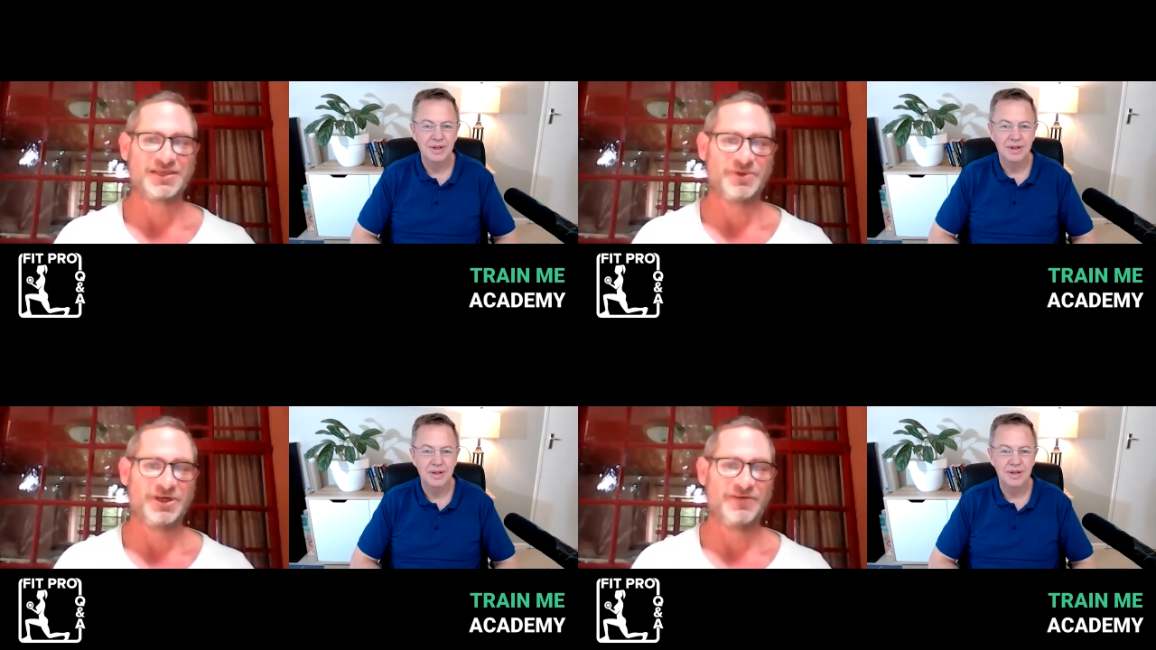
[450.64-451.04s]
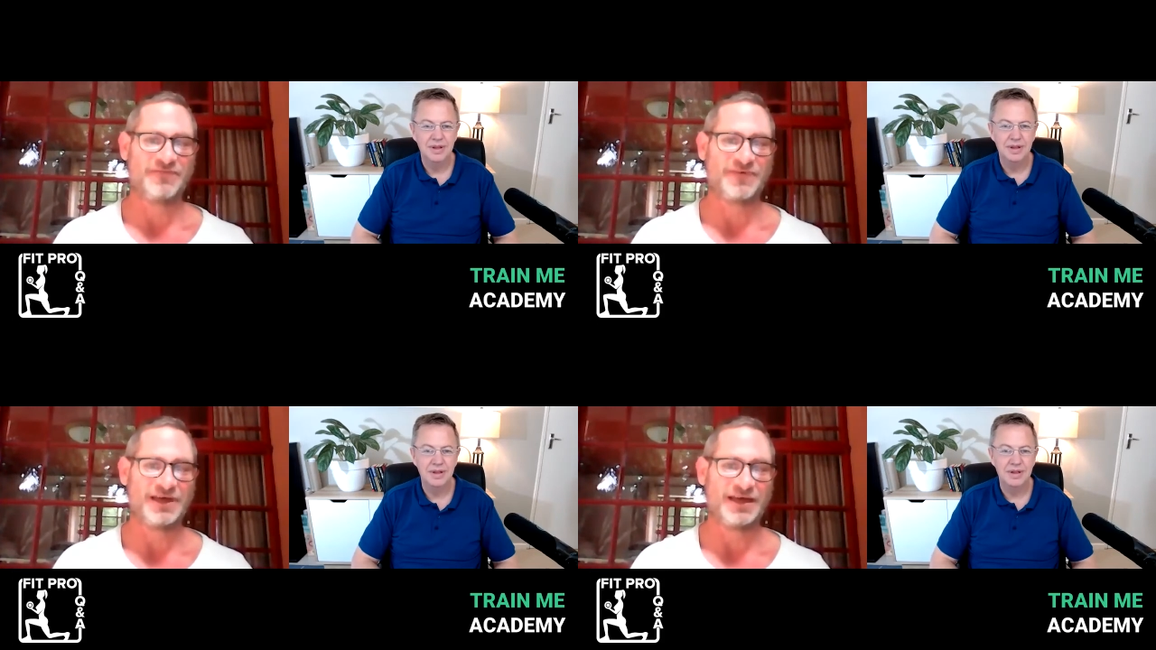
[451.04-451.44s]
Speaker 1: a bit of
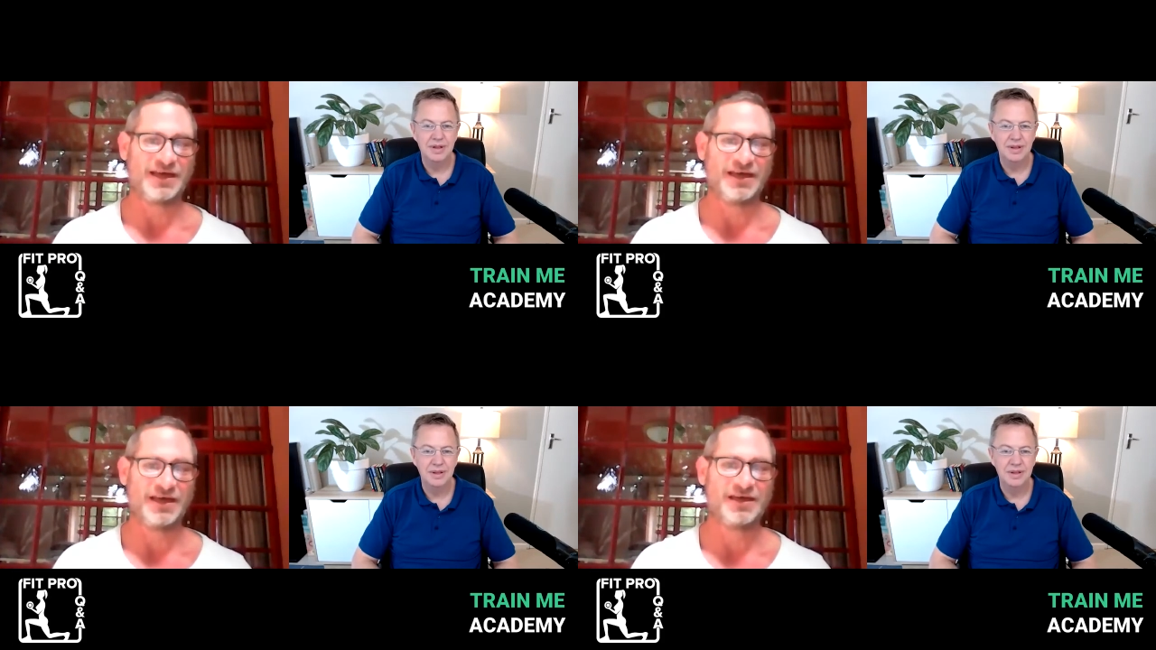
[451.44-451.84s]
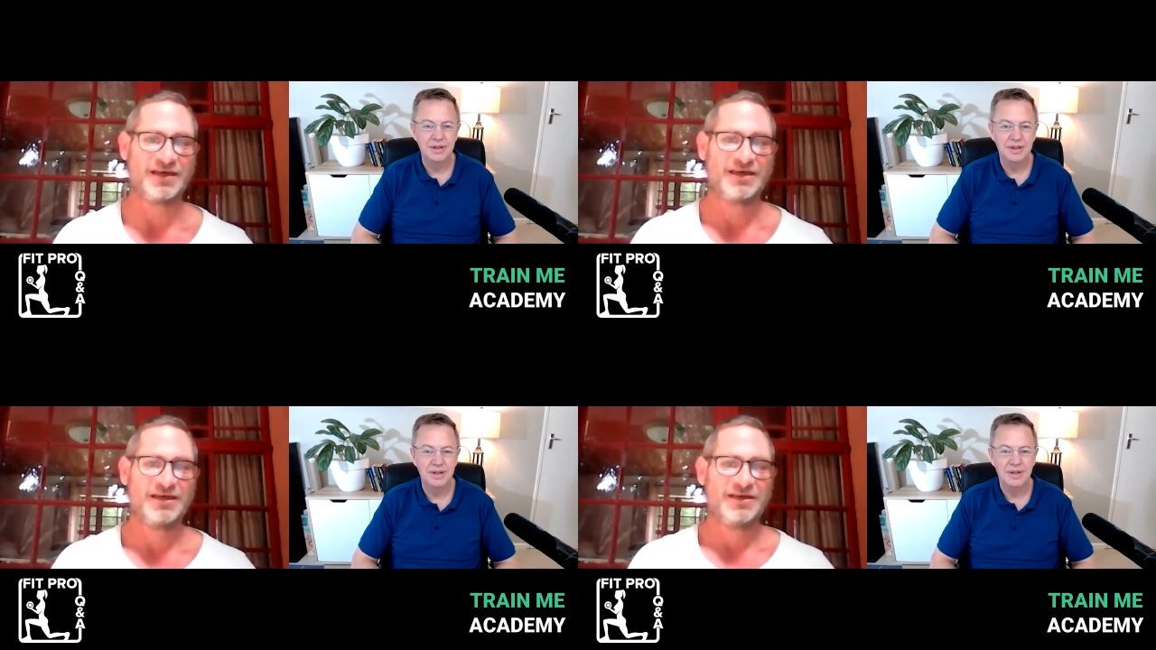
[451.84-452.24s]
uh,
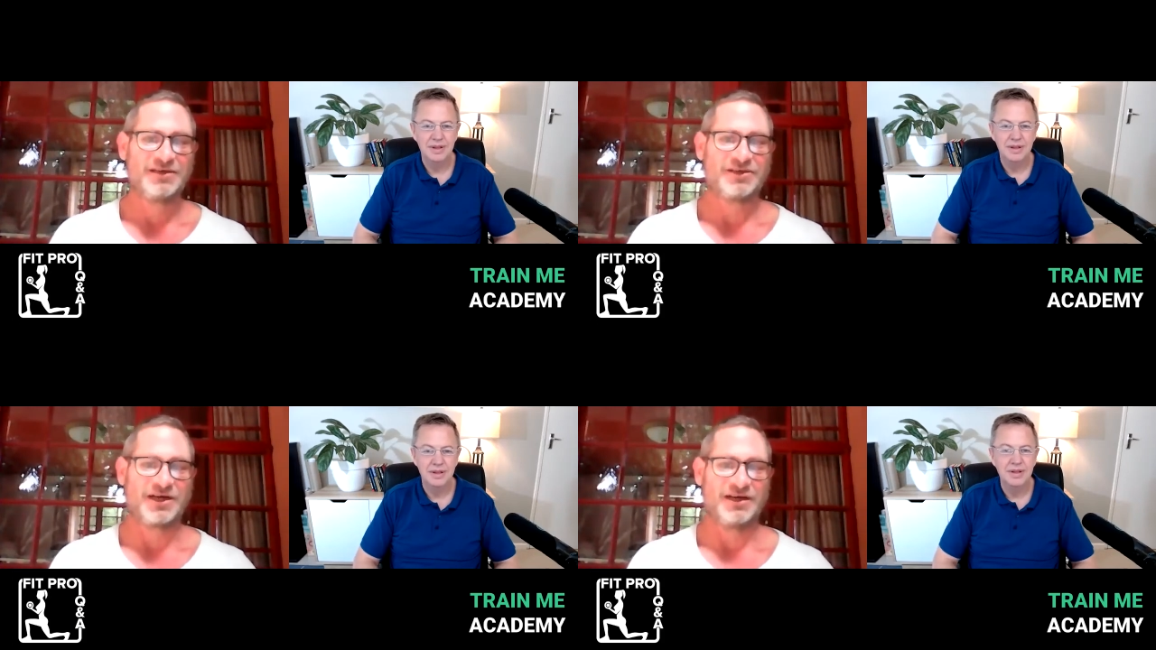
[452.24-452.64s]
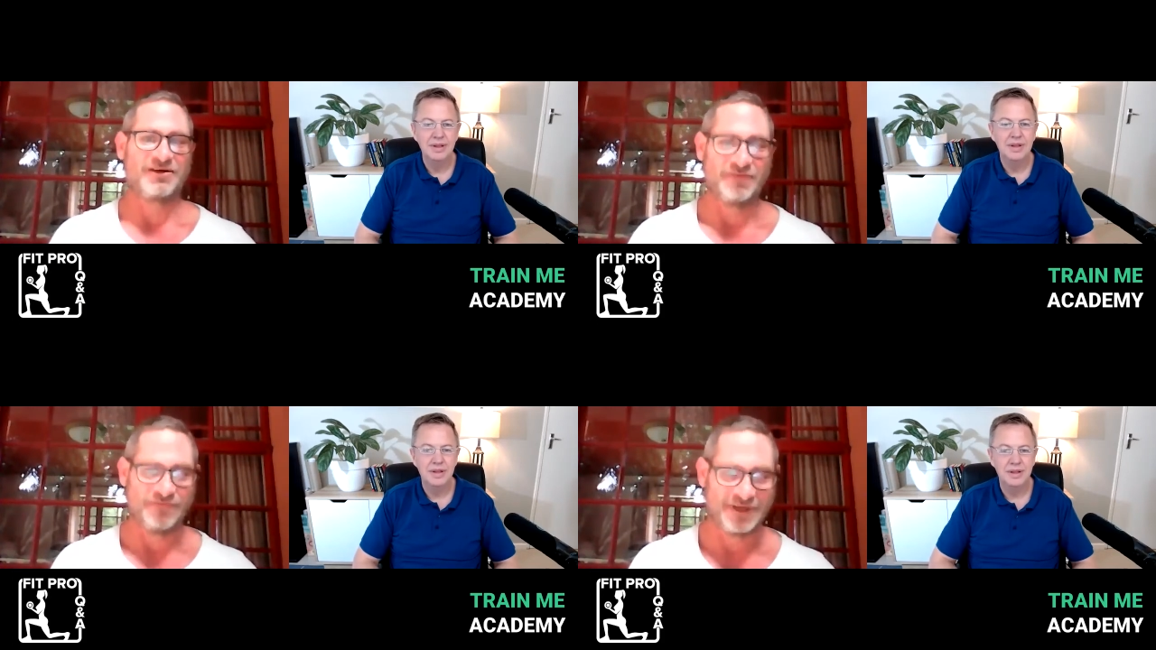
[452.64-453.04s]
trying to
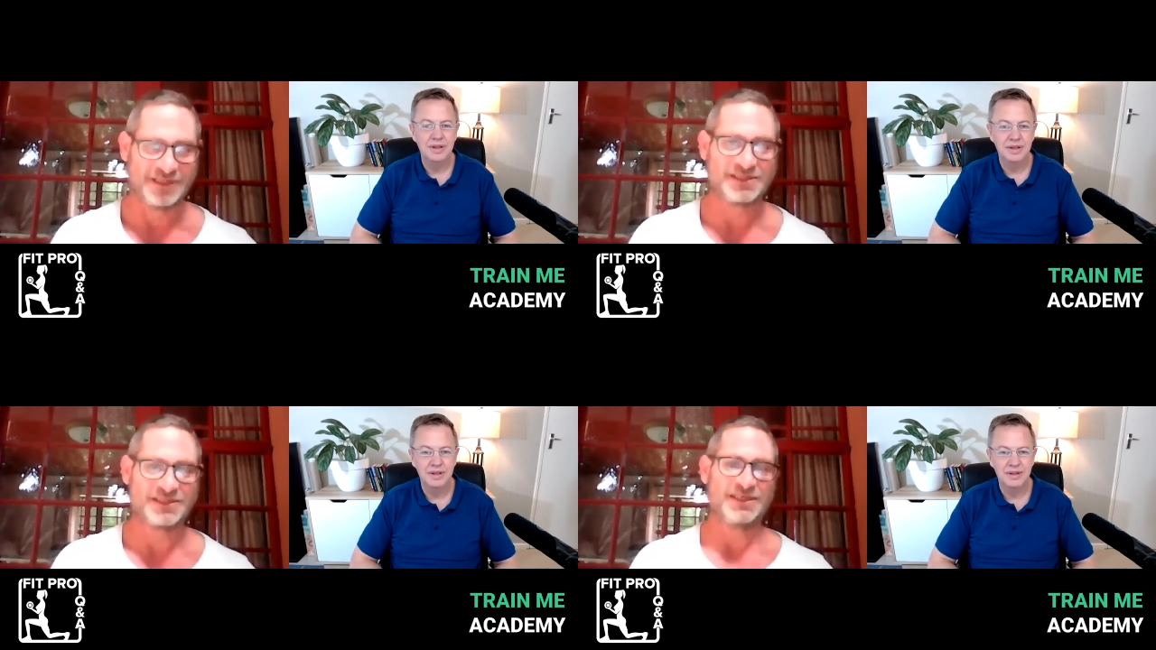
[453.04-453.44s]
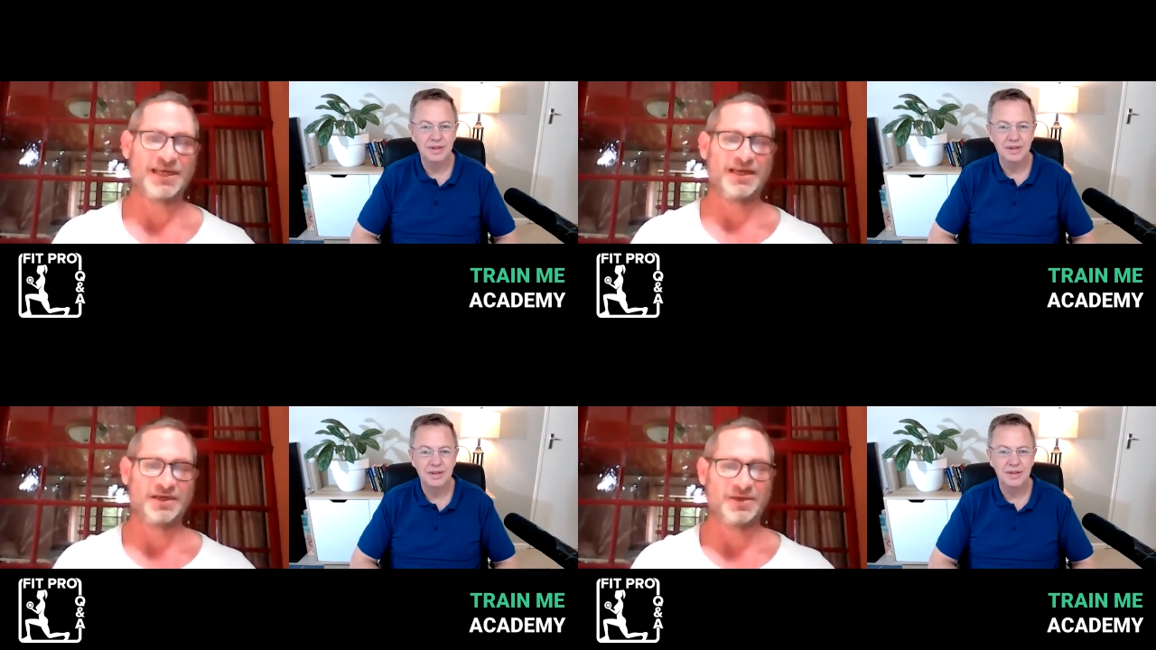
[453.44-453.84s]
convince
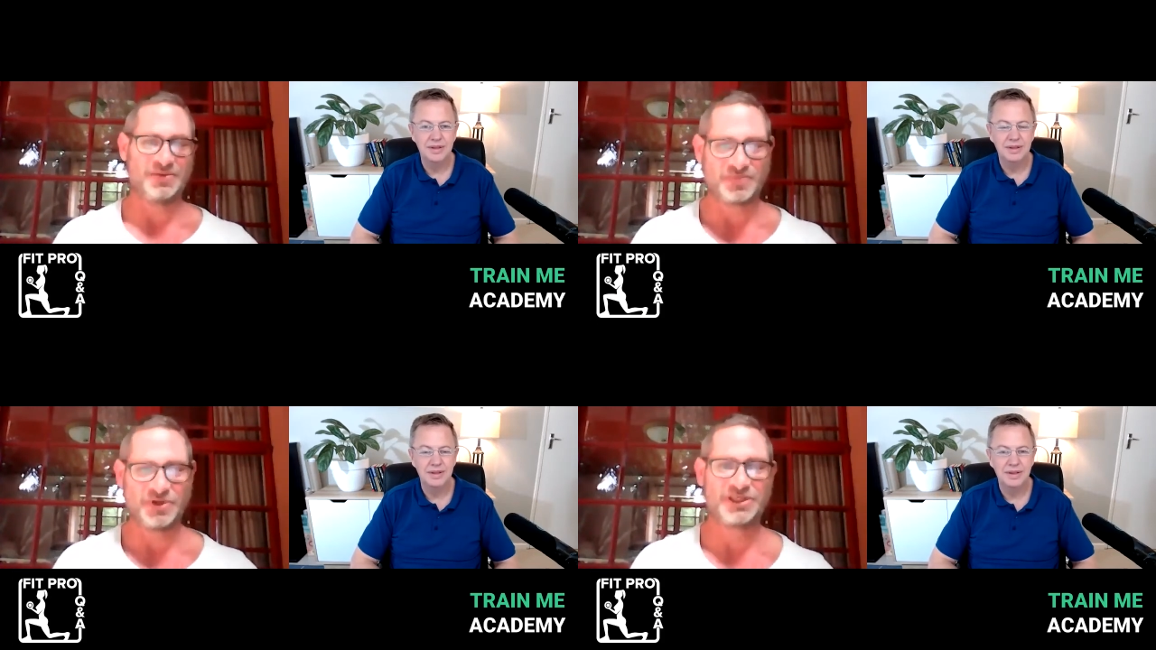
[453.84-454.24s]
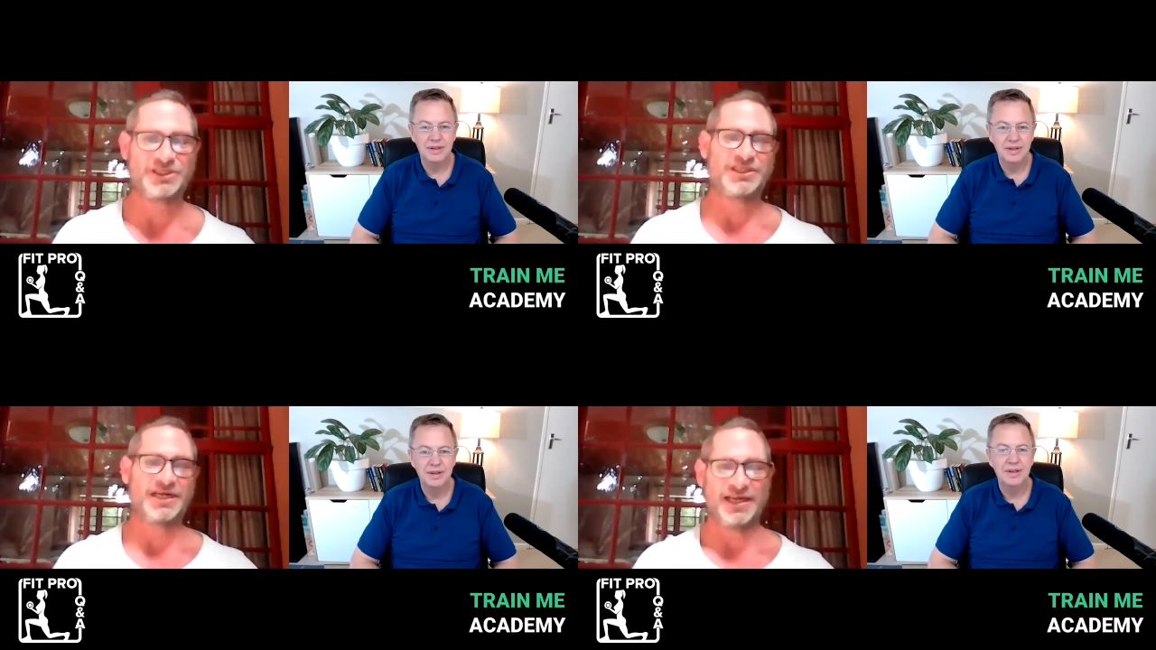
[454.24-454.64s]
and
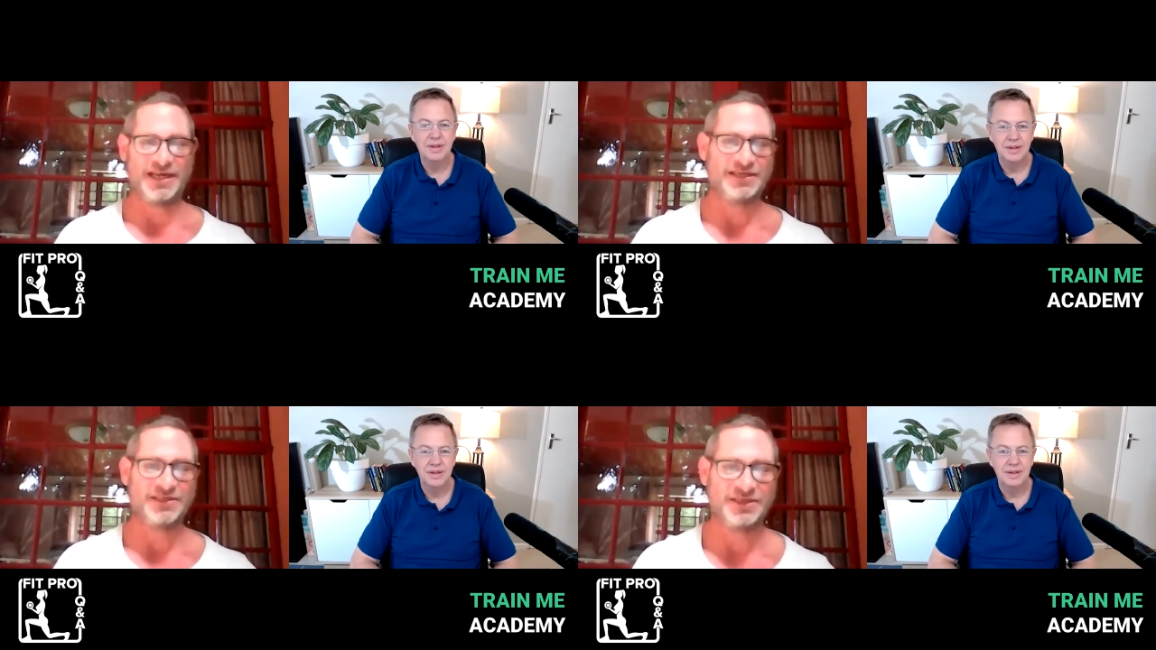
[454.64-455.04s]
push and,